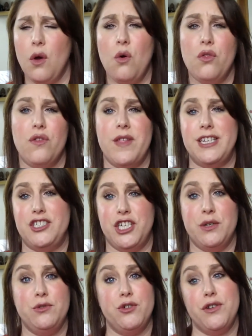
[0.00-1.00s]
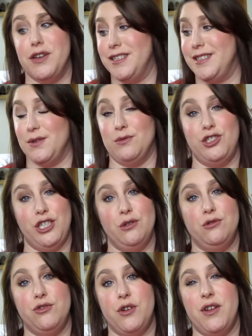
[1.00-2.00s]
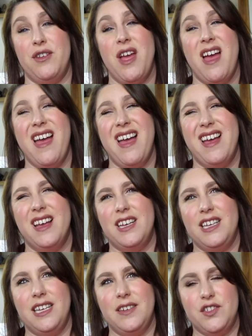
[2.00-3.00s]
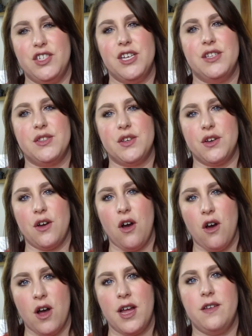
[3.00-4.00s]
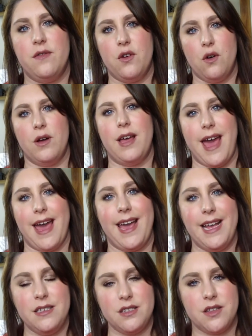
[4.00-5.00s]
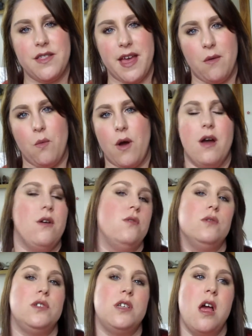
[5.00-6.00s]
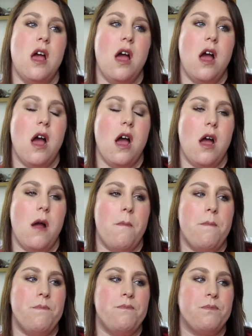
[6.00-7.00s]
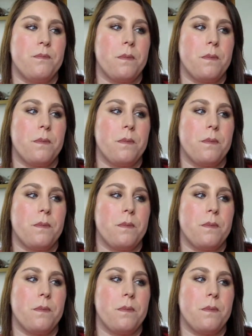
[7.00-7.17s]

or that their children are still children, you just kind of got to get into their world. Um,